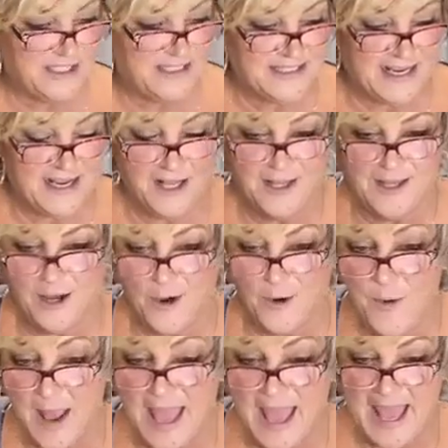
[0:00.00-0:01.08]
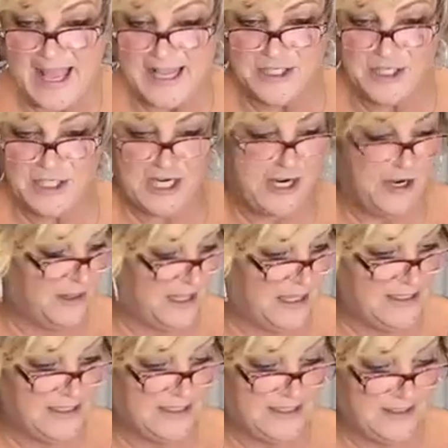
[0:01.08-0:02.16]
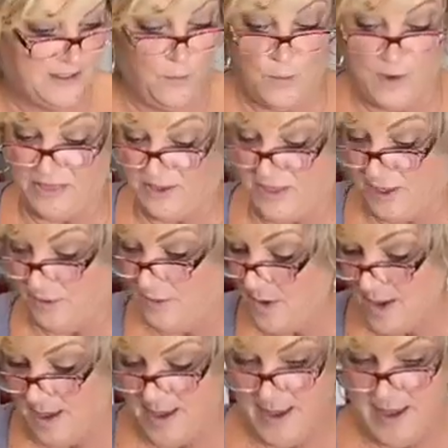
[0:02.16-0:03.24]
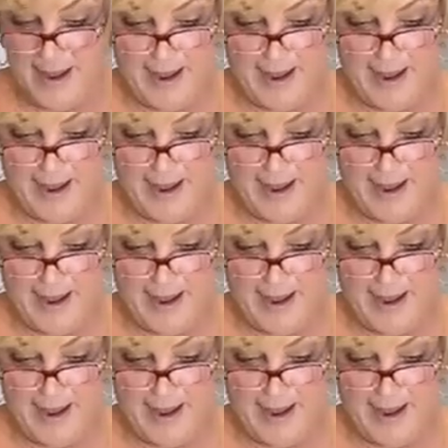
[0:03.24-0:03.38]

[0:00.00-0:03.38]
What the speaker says: and just say hello and share this with you.